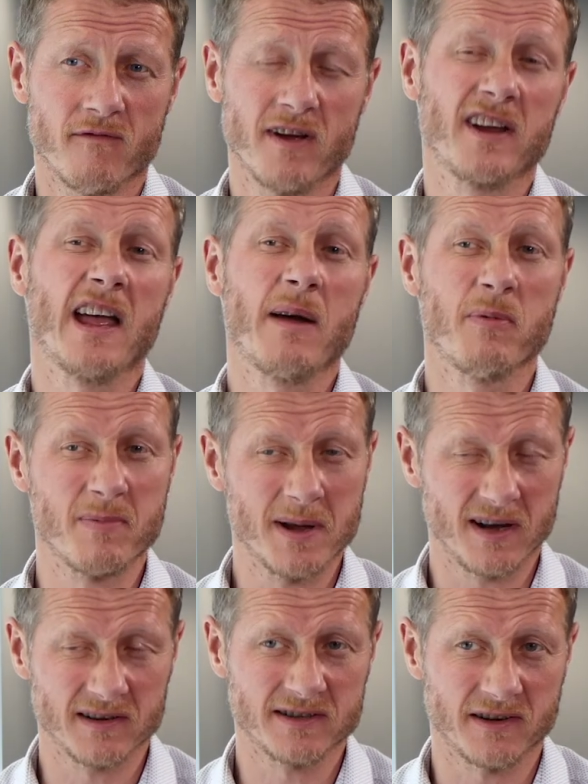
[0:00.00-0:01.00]
The
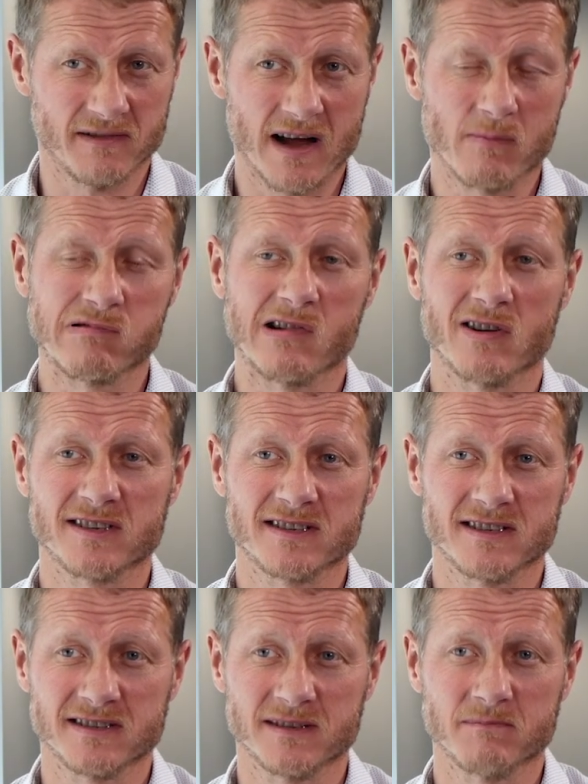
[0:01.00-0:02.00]
capability of our process
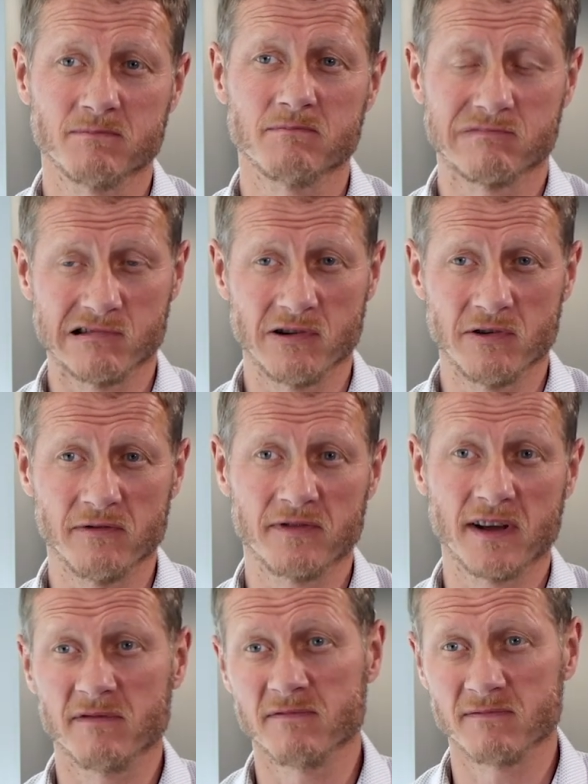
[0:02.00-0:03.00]
has improved
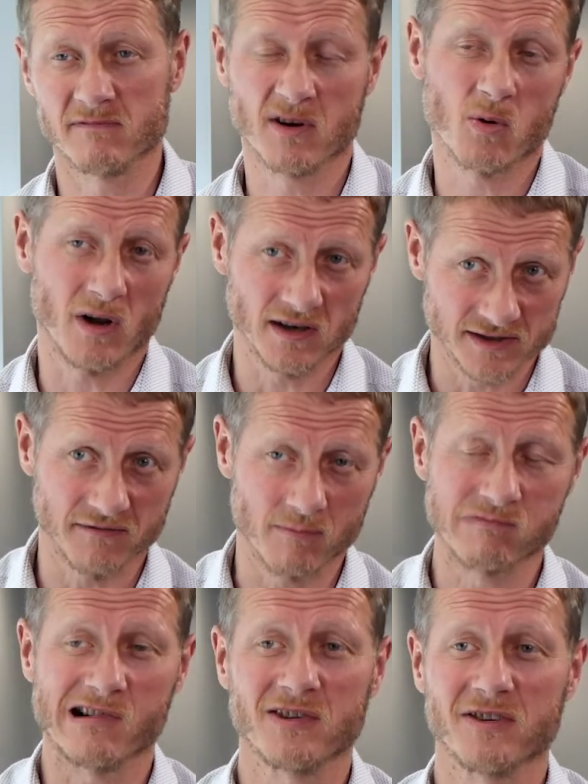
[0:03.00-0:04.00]
and the quality of the
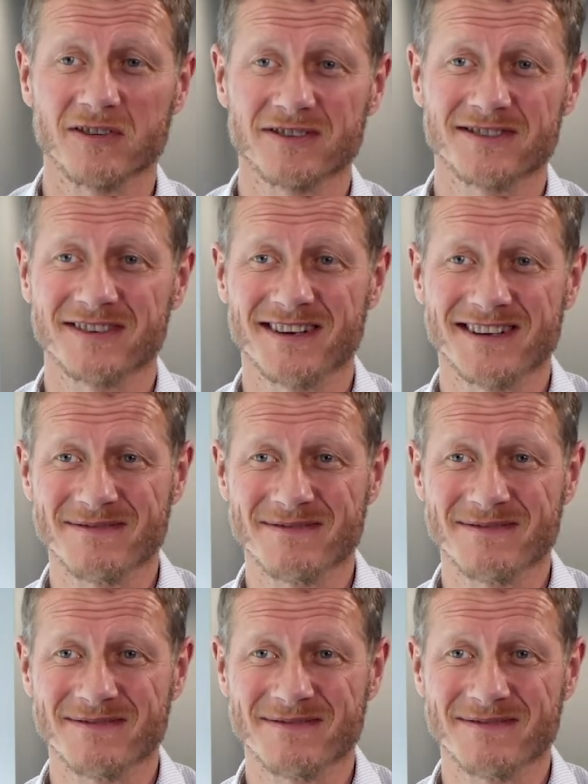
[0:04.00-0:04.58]
product is